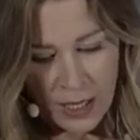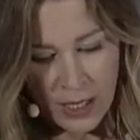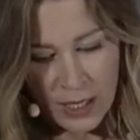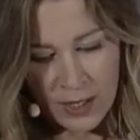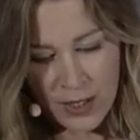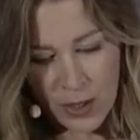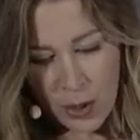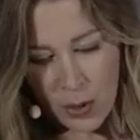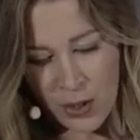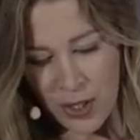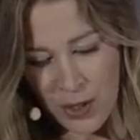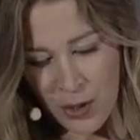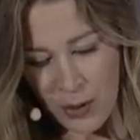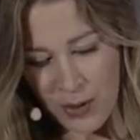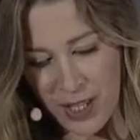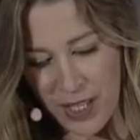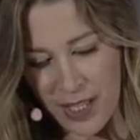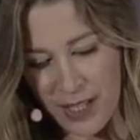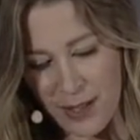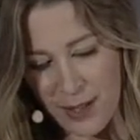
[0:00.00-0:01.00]
So, you know,
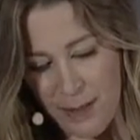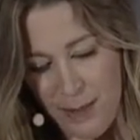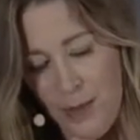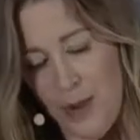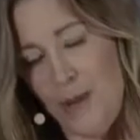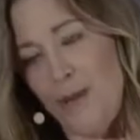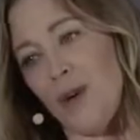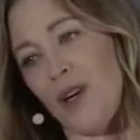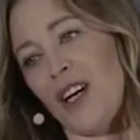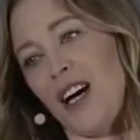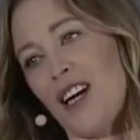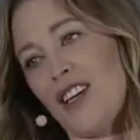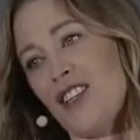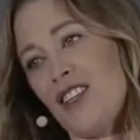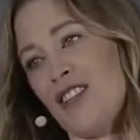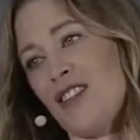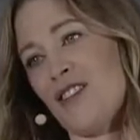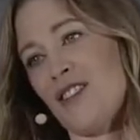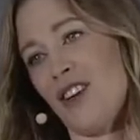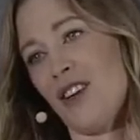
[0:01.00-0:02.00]
these
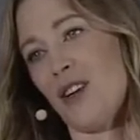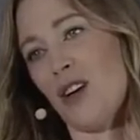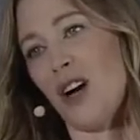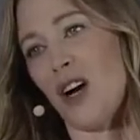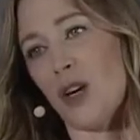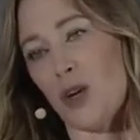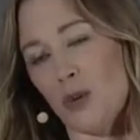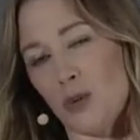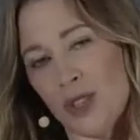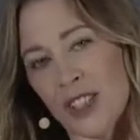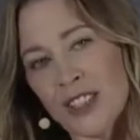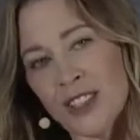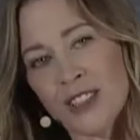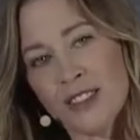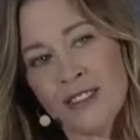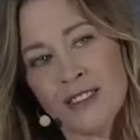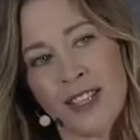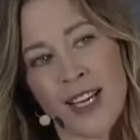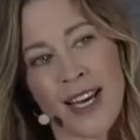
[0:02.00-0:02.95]
repercussions are real,